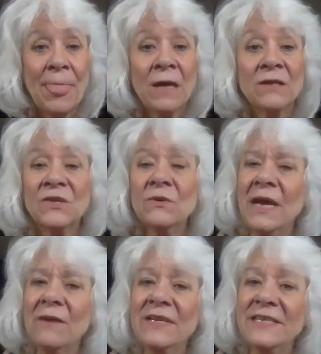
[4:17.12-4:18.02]
Soon
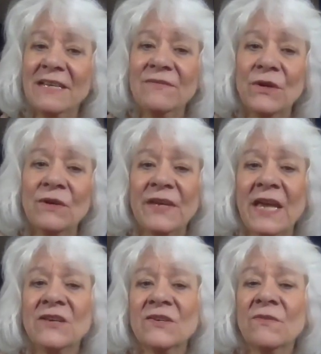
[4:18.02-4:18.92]
I received
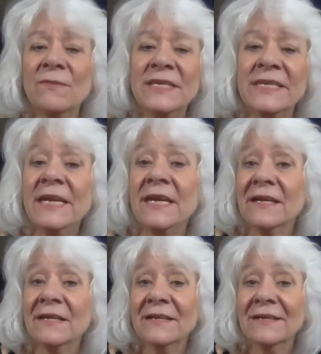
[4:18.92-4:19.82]
notification from the city.
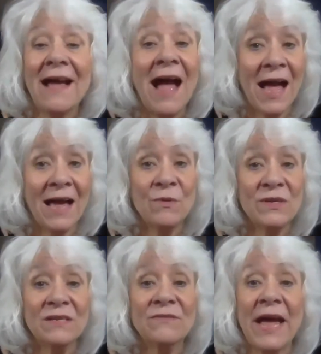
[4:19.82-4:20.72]
I
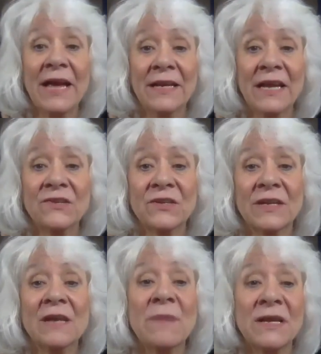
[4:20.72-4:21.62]
was in violation
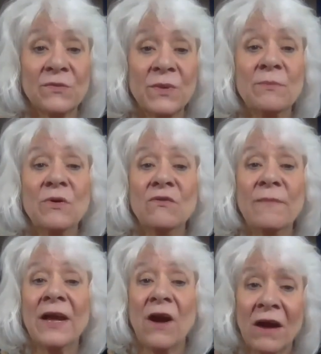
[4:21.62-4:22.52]
and must remove
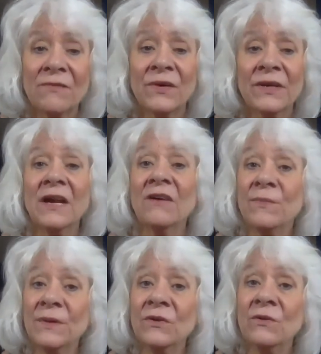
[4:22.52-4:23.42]
my offering of
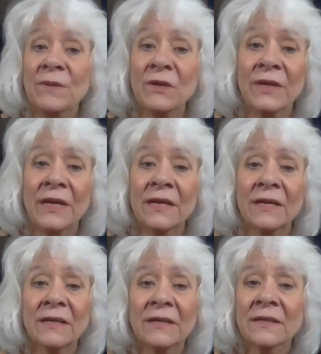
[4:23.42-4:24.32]
blue beauty.
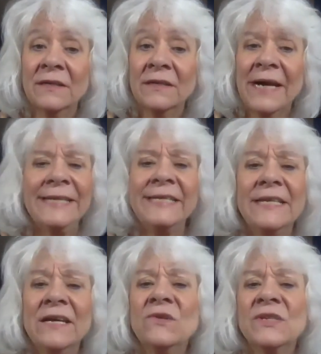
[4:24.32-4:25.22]
I didn't
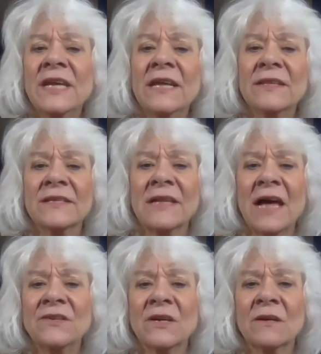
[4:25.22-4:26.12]
understand this
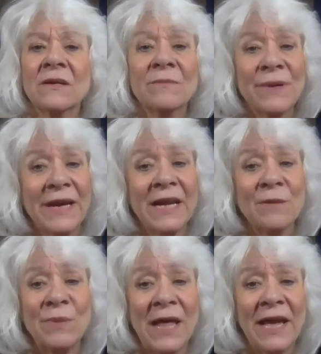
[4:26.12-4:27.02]
logic, but I
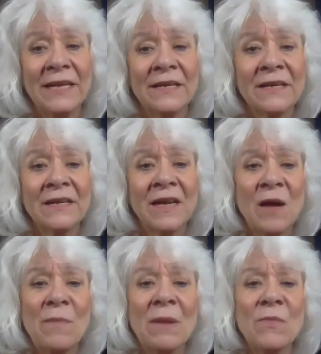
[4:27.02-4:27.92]
complied.
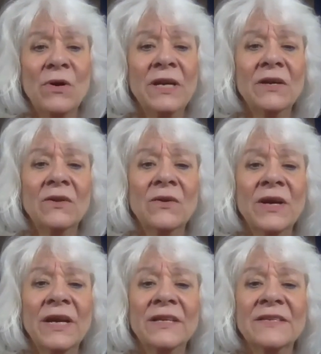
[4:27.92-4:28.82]
My morning
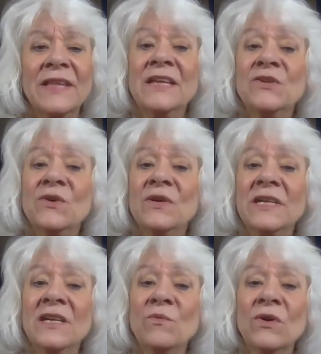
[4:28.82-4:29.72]
glories then turned
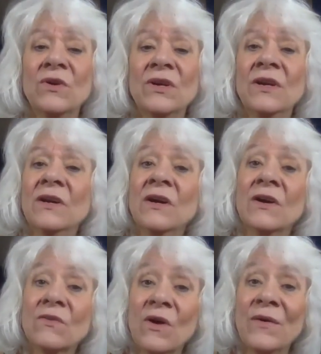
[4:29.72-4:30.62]
inward,
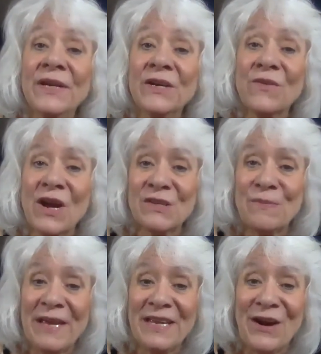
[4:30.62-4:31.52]
growing across
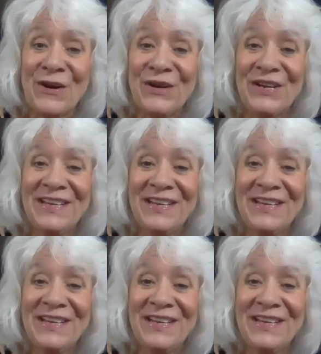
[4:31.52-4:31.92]
my yard.